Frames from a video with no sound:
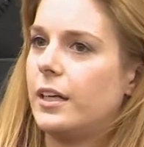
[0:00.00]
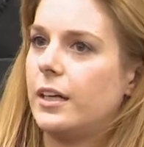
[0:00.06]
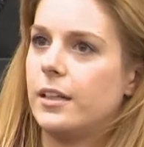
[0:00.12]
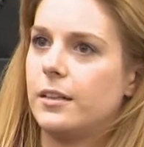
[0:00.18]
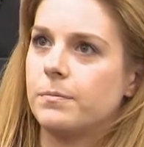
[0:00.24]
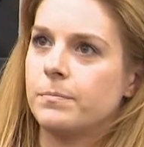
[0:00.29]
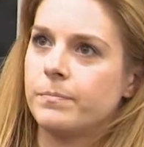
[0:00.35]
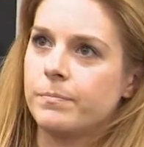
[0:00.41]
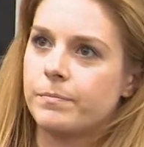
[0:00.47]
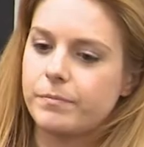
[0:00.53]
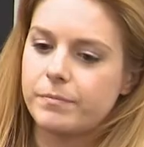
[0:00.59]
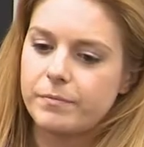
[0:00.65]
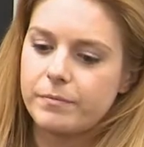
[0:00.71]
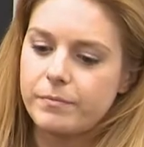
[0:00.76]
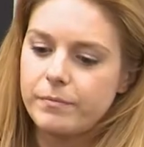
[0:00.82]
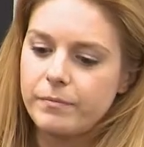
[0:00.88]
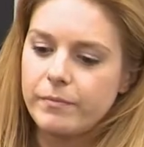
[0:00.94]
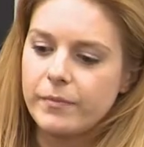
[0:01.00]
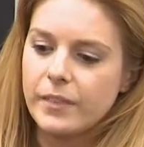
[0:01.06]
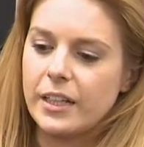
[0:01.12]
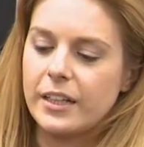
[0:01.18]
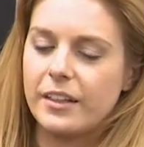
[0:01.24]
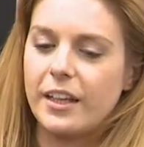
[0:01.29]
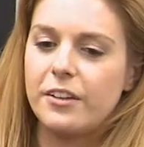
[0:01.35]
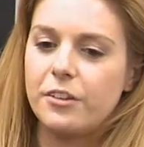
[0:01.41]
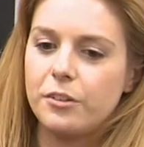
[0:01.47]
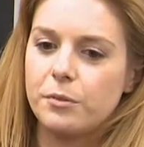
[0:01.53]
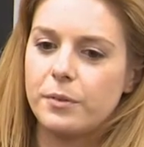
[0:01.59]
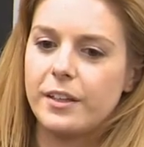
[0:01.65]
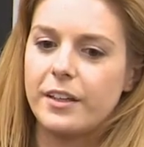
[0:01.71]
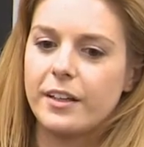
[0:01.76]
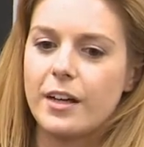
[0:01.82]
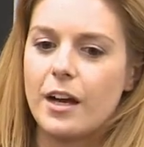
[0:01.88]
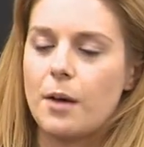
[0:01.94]
and it lets you
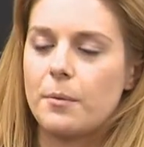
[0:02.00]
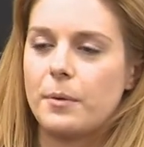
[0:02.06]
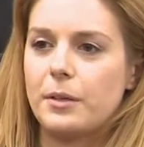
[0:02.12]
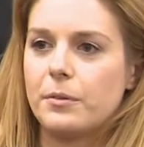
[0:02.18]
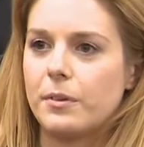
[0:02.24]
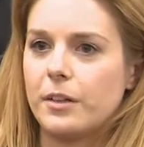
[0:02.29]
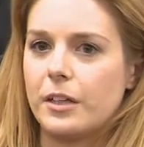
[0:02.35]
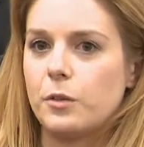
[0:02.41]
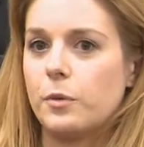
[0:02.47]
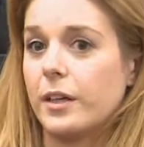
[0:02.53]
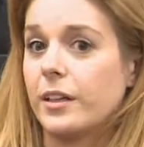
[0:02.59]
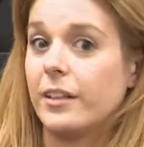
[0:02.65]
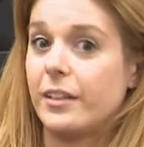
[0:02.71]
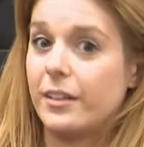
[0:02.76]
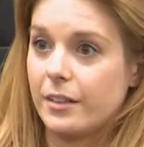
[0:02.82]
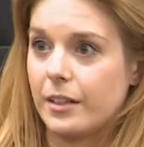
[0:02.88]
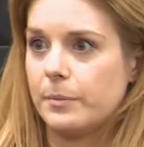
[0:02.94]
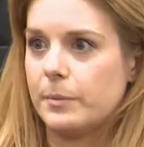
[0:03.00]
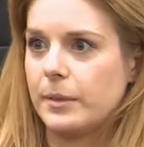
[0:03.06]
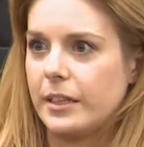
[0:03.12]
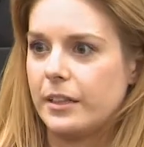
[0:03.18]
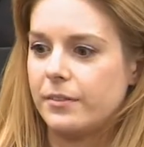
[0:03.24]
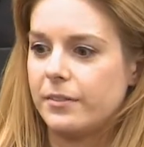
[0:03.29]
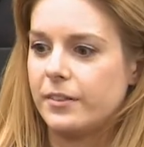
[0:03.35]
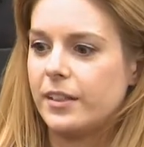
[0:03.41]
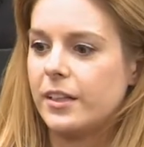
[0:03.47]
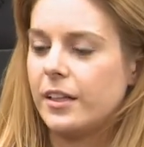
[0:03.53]
read the comedy really quickly, I believe.